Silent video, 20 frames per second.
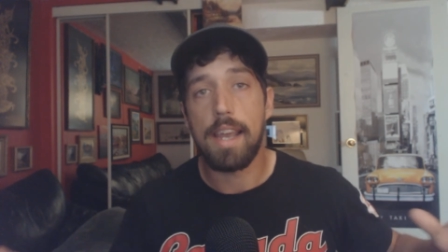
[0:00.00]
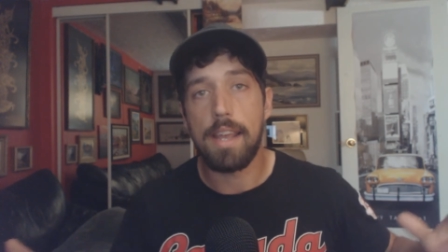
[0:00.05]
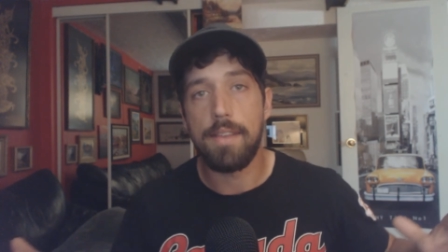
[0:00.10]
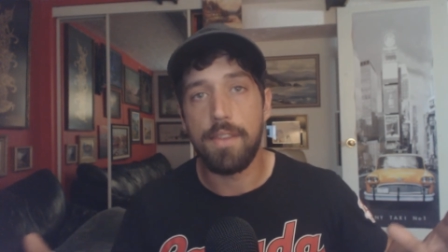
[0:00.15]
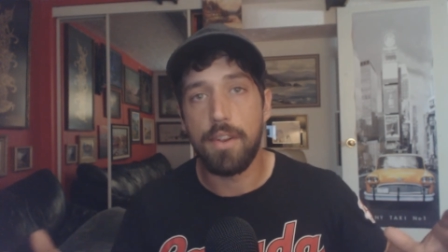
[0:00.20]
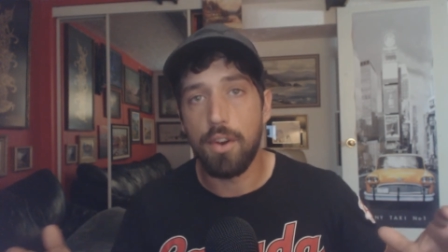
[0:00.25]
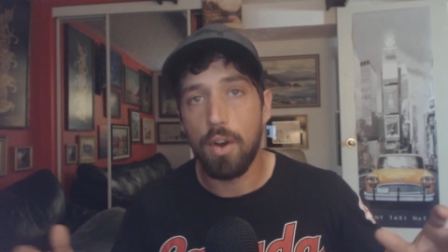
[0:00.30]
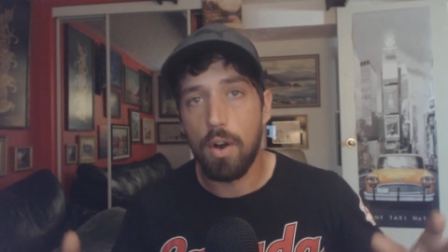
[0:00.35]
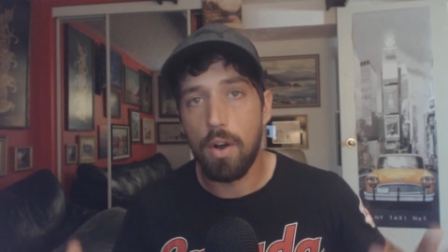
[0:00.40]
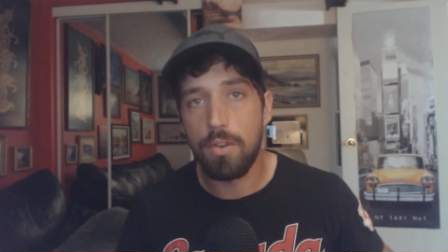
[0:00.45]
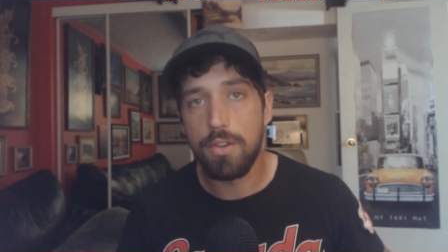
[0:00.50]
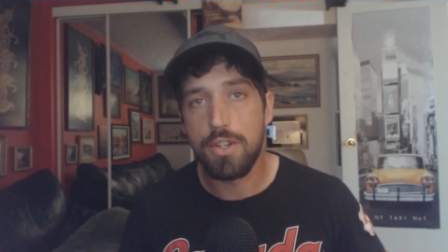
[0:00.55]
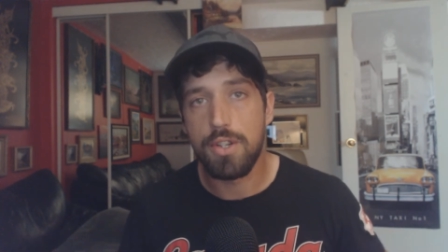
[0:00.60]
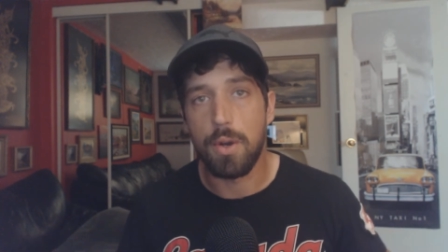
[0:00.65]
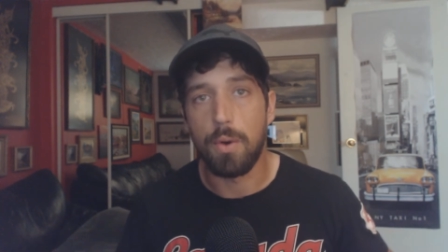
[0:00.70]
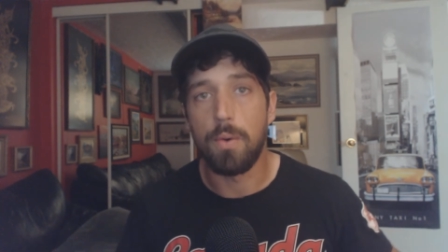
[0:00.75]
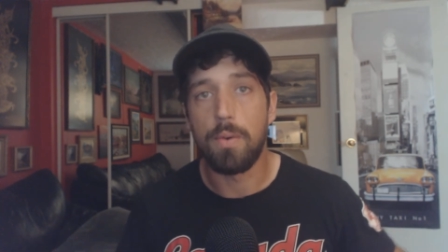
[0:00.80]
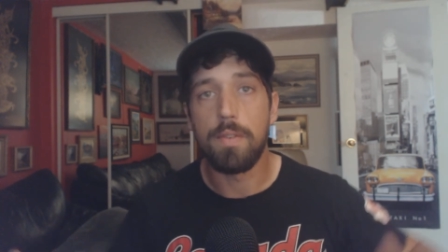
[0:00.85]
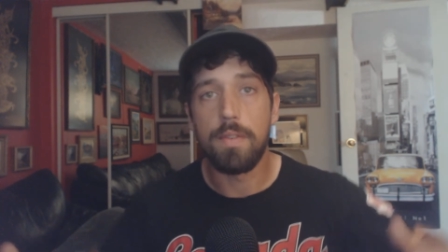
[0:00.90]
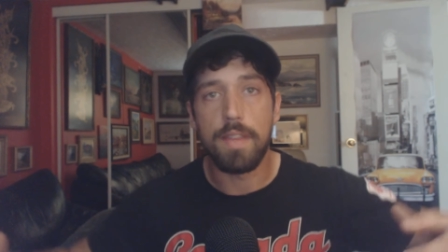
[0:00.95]
And then
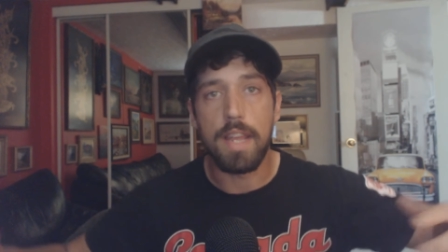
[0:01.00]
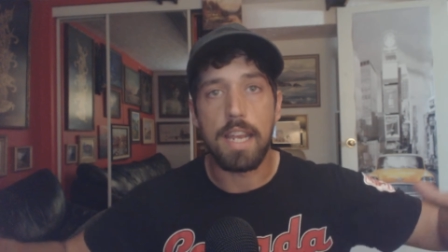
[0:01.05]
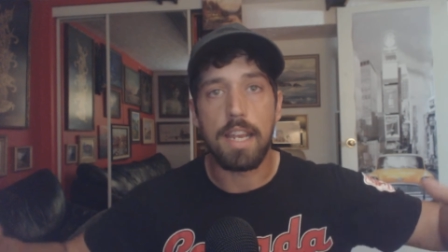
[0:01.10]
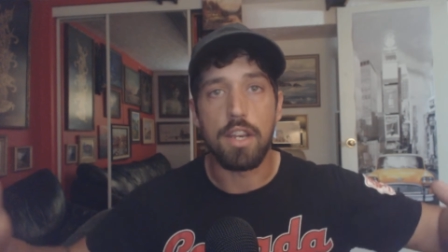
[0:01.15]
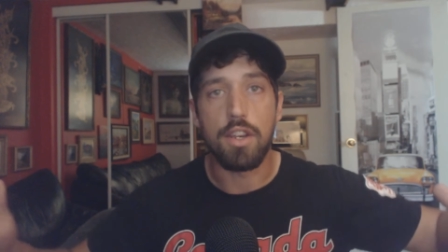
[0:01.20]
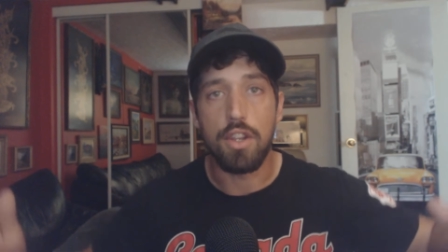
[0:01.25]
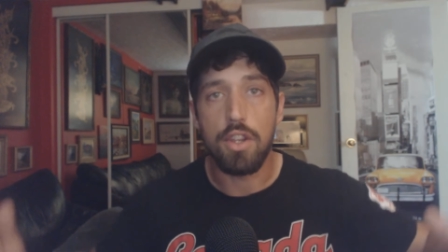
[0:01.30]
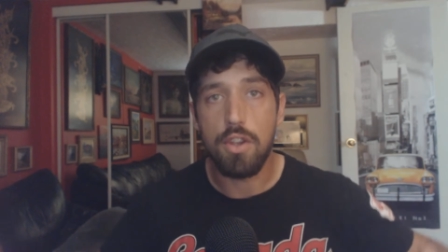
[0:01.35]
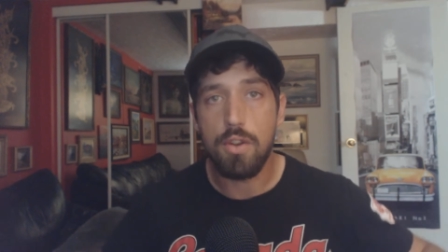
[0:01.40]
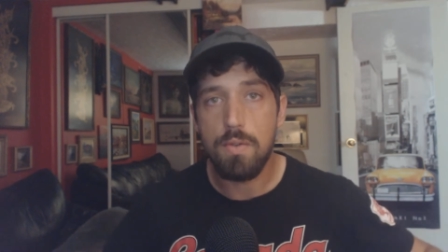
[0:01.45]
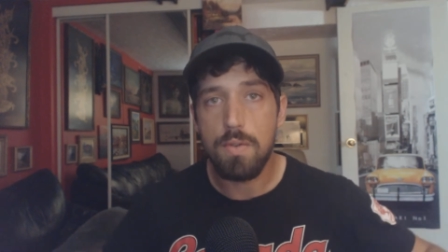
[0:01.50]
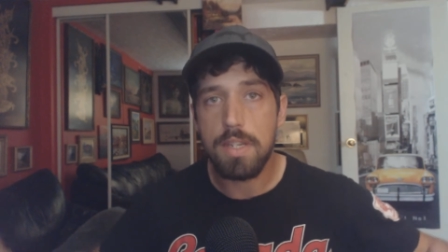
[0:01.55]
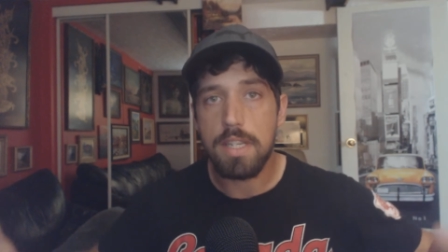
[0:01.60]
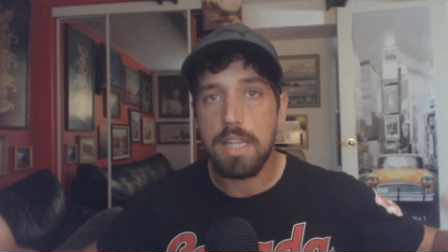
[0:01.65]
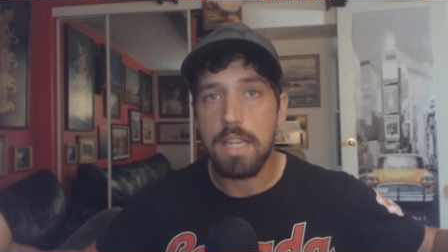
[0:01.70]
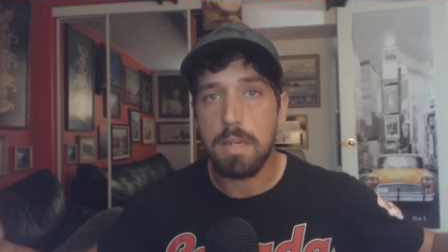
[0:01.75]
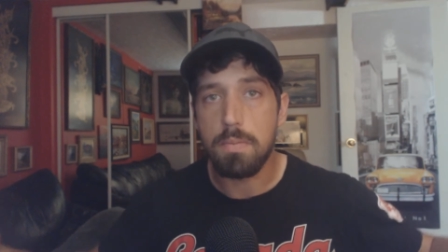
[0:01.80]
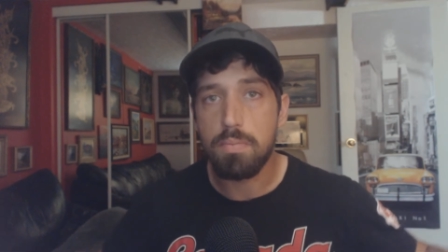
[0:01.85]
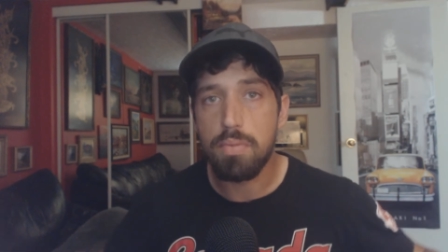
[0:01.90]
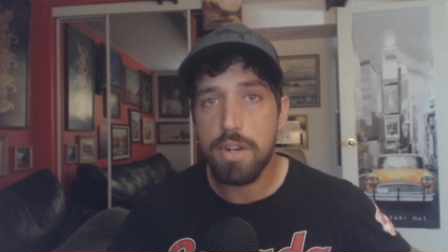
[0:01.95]
also they can use
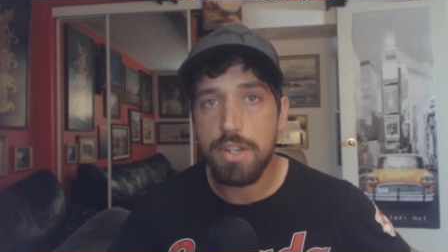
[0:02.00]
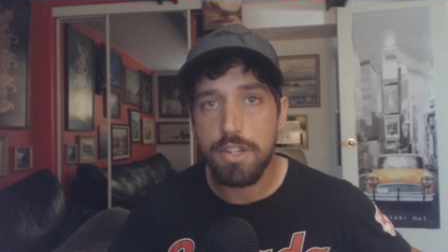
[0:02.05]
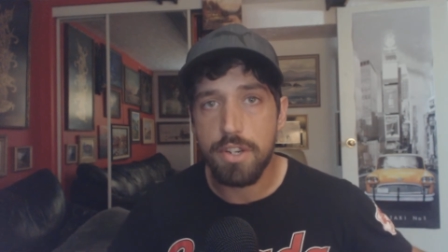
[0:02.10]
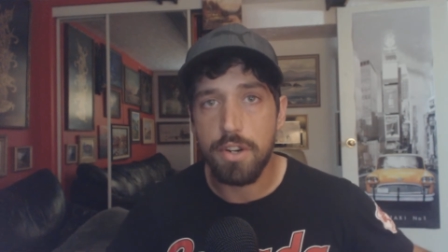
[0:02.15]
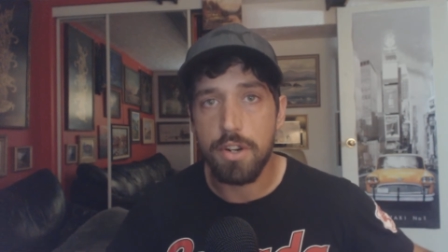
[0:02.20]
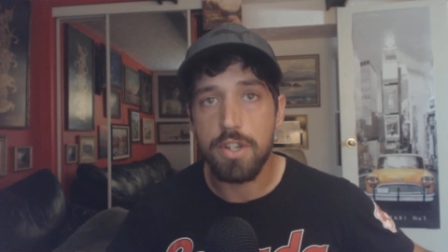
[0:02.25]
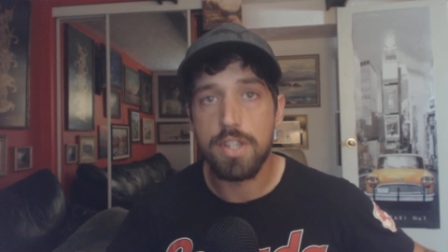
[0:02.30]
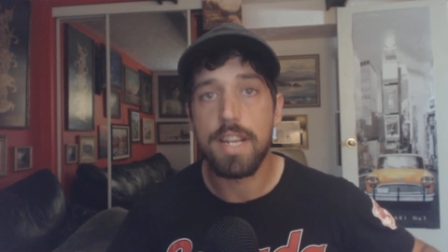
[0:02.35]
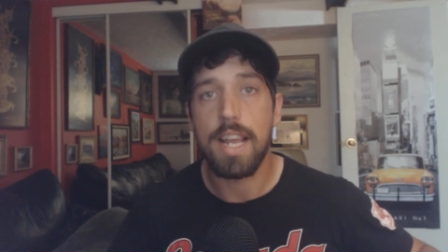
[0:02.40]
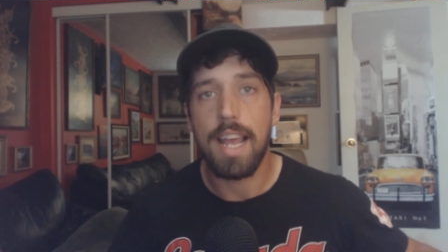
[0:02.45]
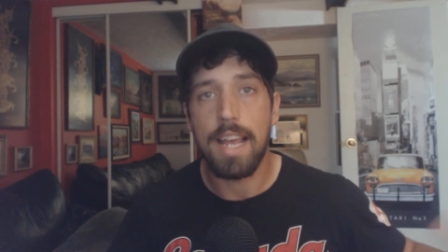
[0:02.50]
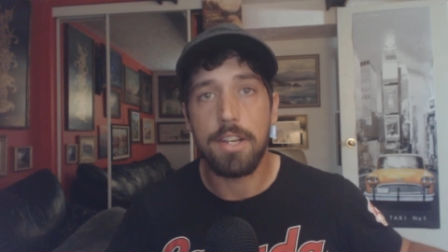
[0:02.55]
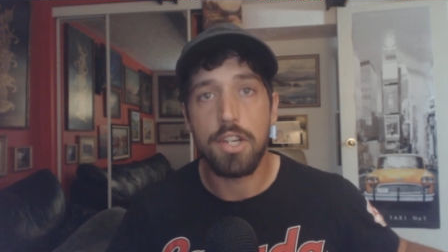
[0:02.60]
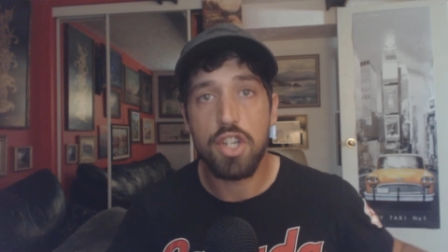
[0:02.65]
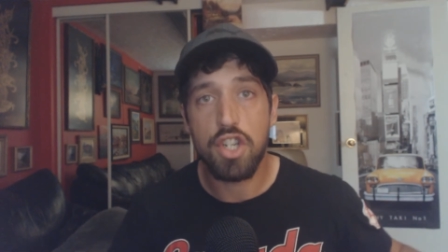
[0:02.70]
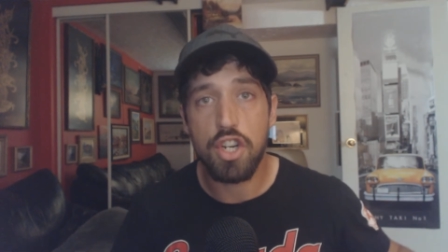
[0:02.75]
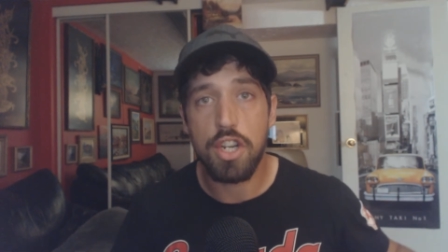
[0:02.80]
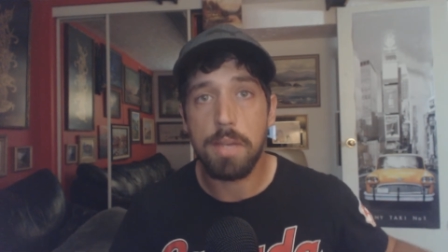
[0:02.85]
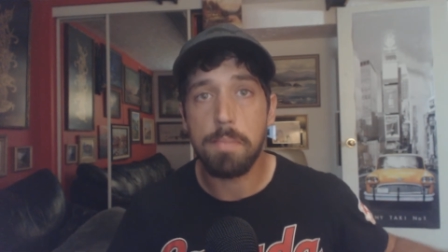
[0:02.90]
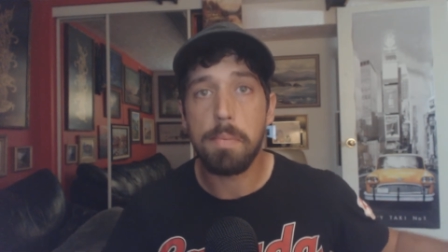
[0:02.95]
these prisoners
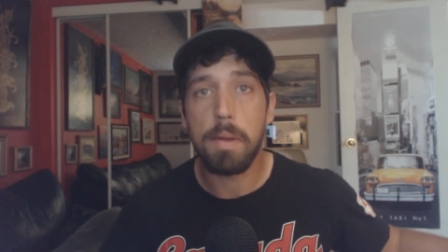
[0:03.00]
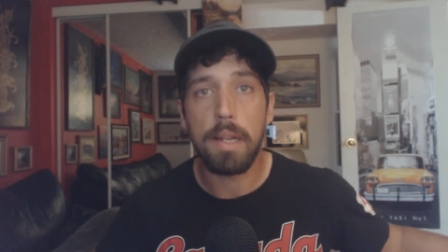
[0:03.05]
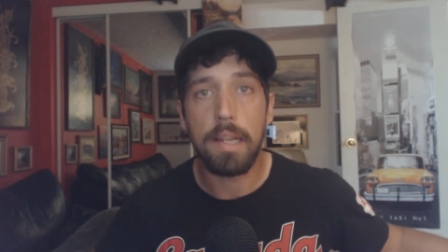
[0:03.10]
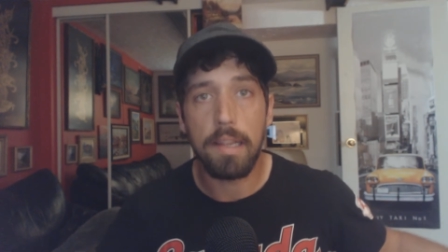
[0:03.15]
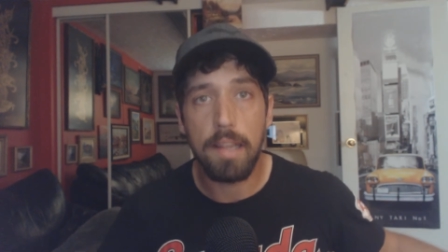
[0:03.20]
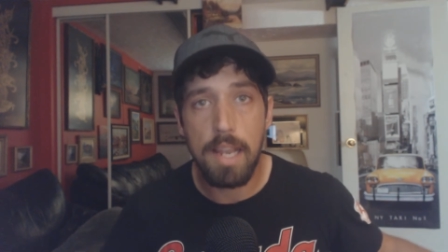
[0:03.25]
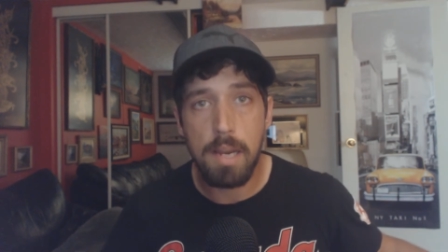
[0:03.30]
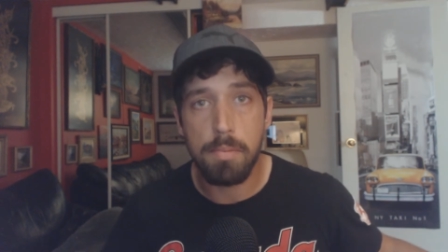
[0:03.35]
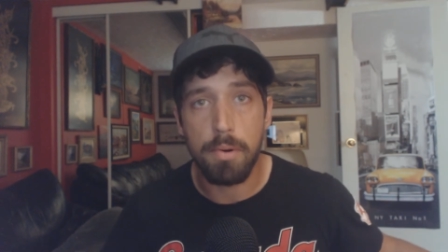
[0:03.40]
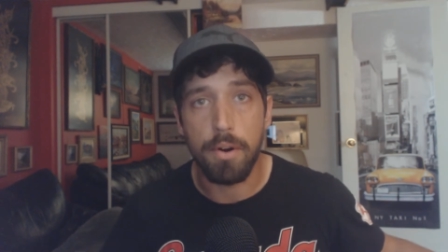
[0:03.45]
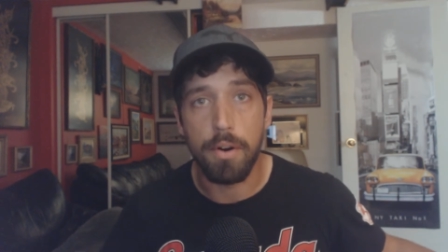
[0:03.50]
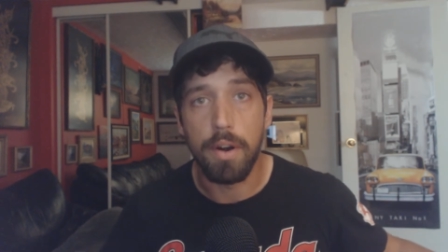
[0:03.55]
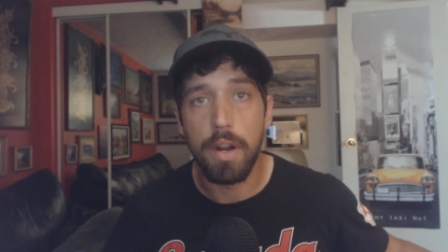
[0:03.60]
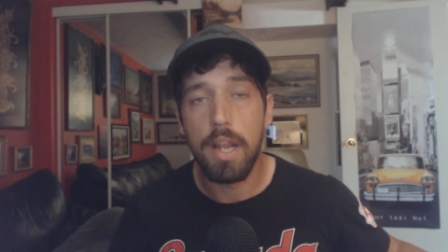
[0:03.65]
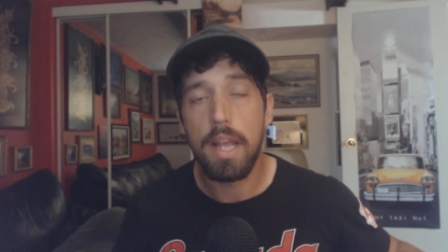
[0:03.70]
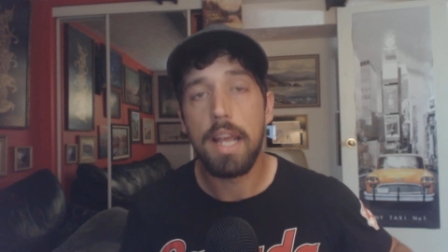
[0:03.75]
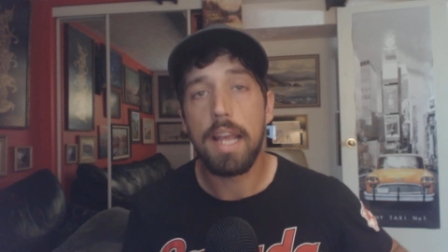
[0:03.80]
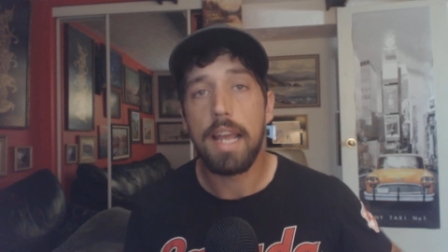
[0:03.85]
as cheap labor.